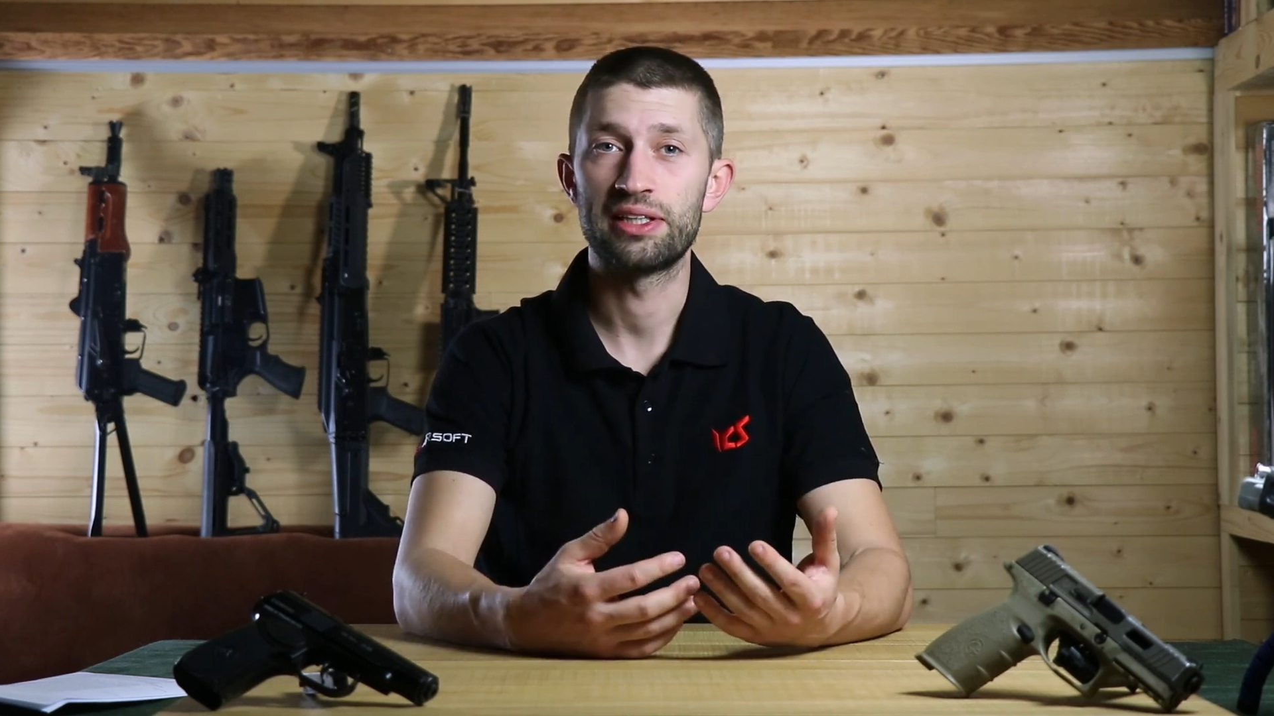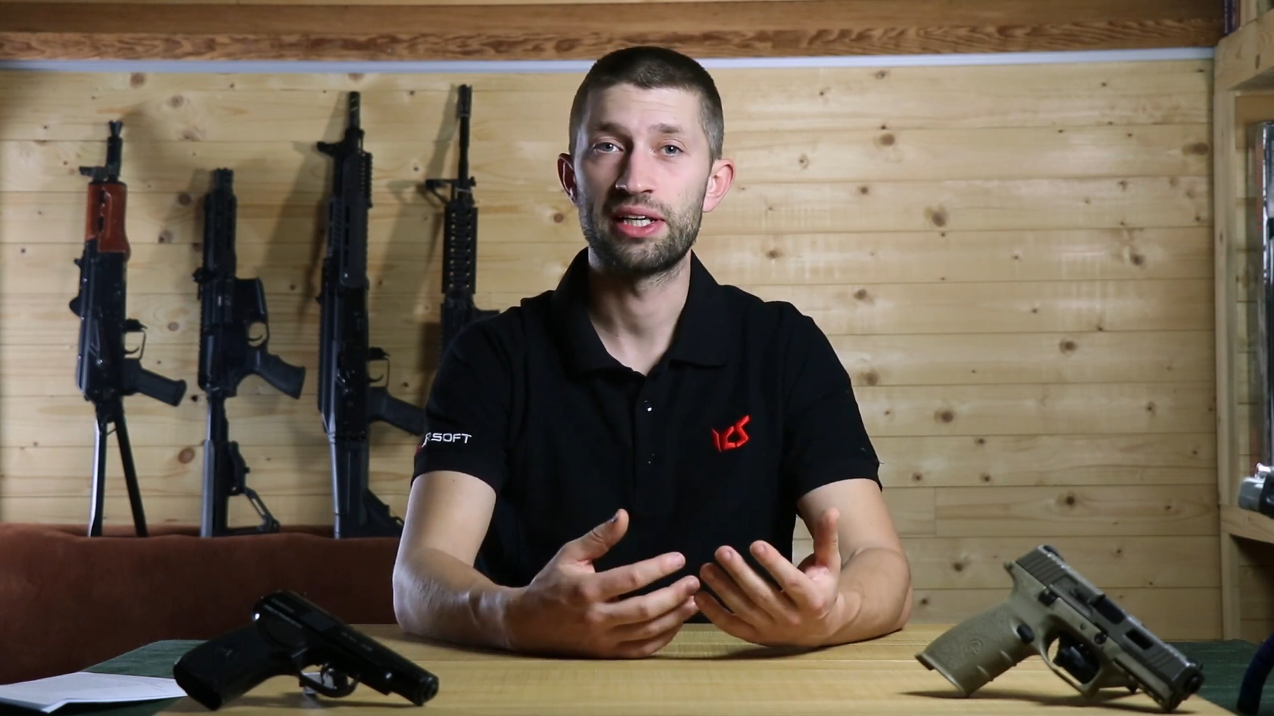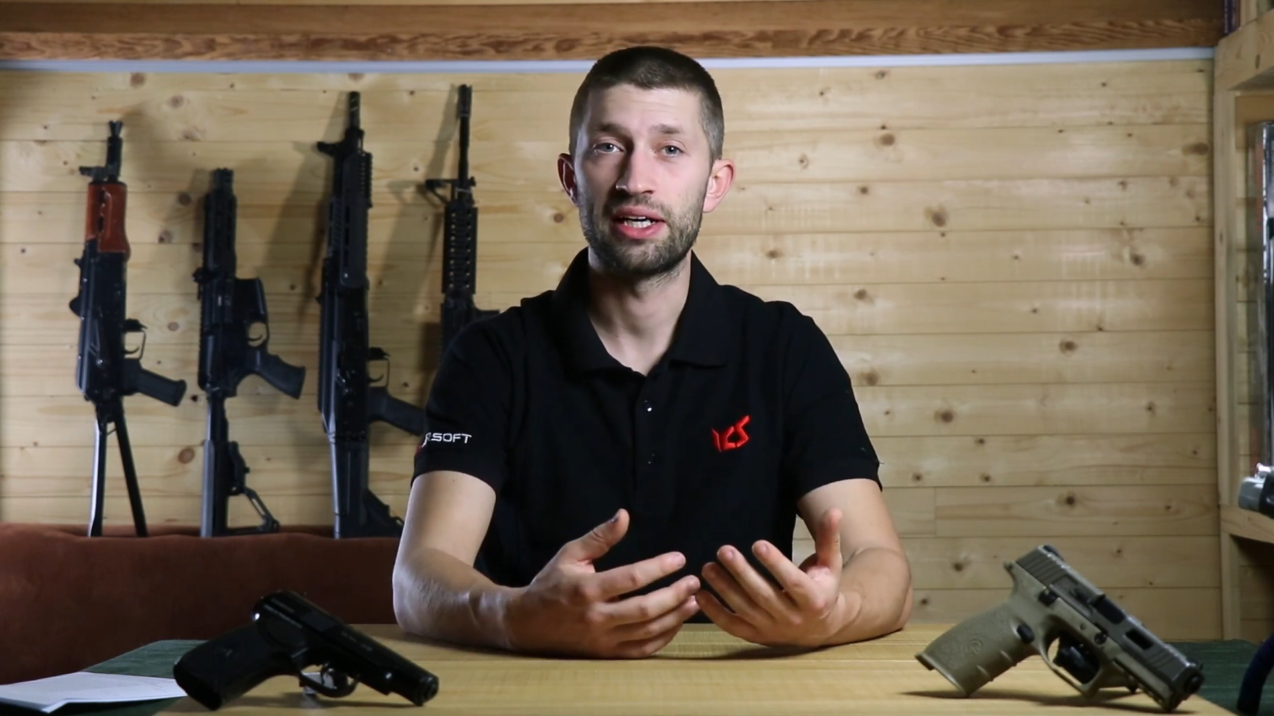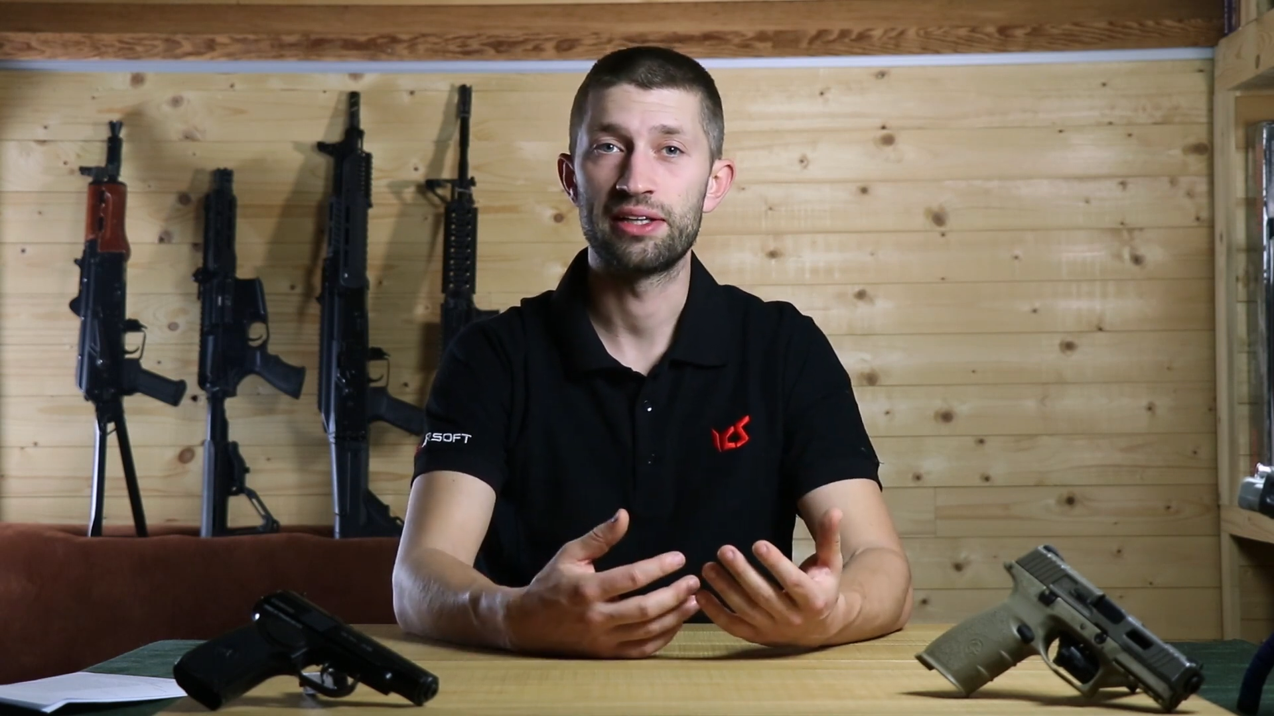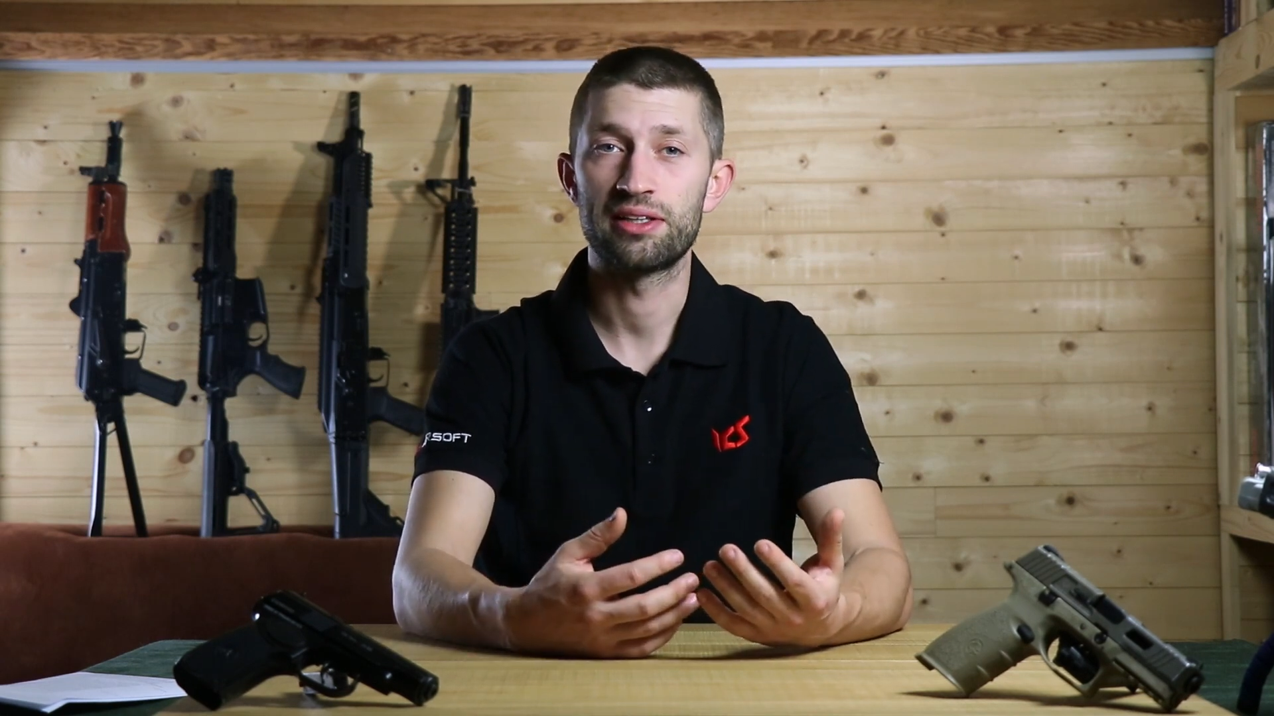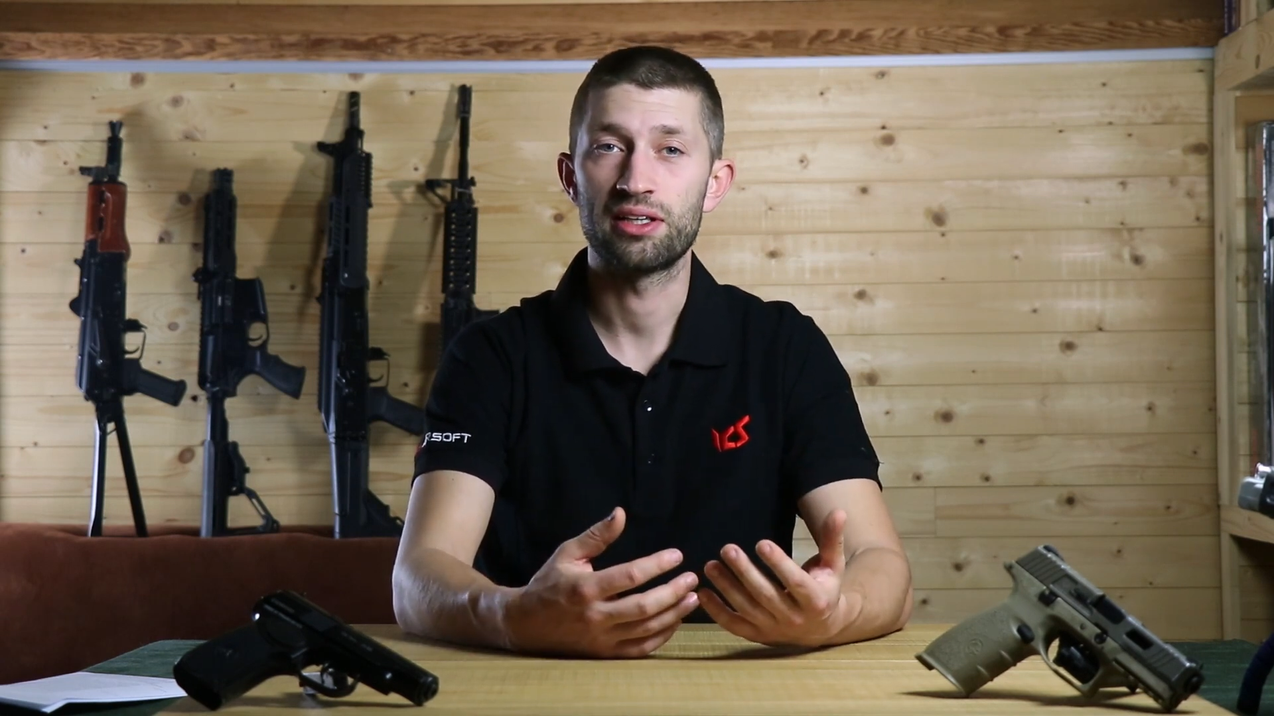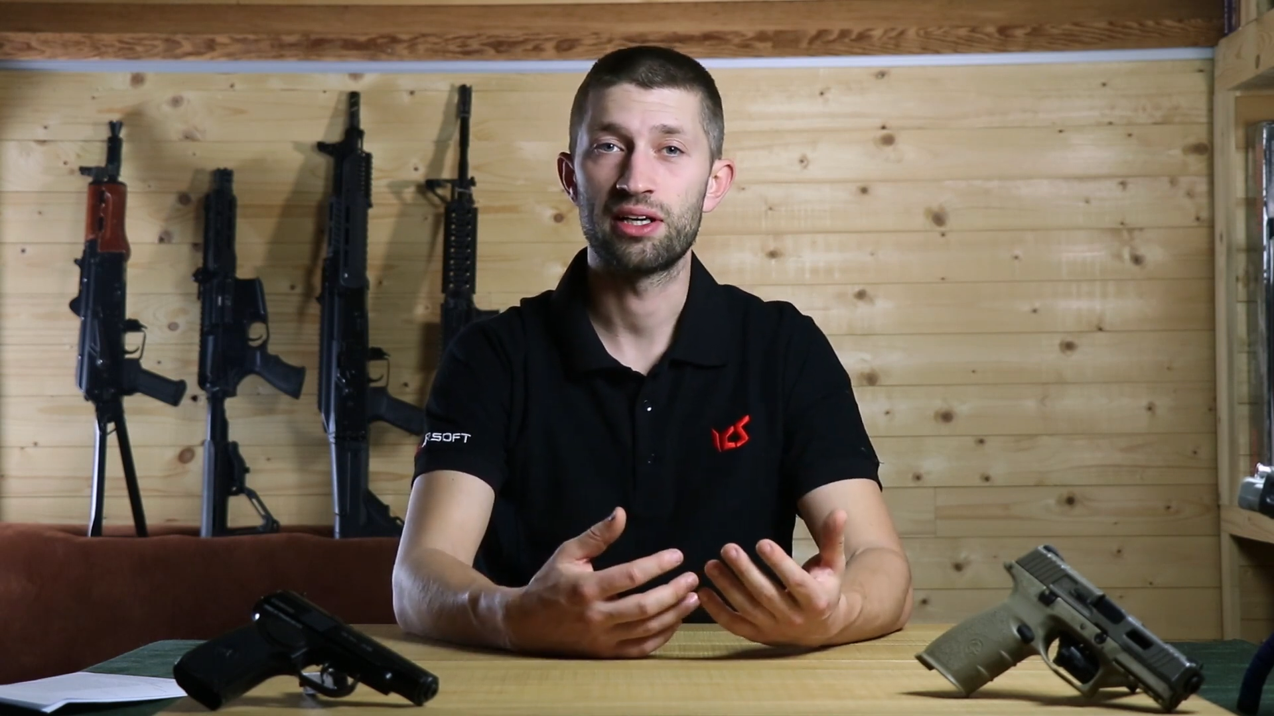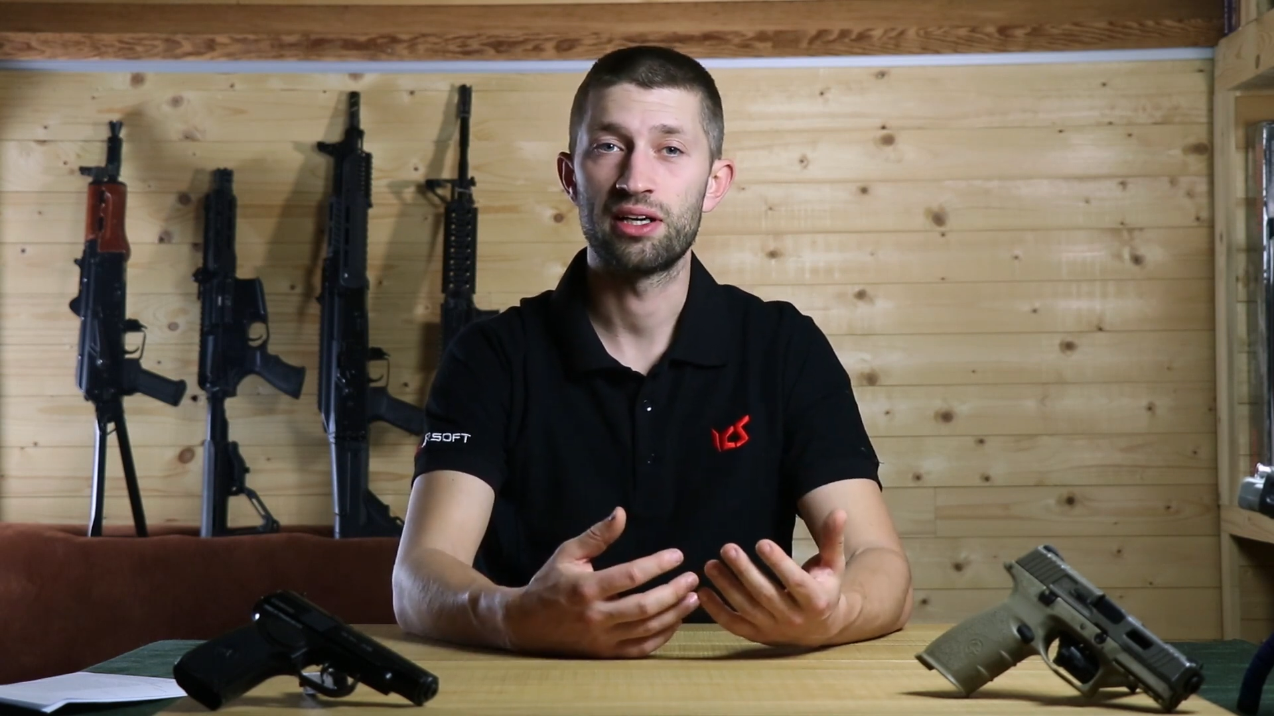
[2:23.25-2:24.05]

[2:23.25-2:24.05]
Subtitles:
that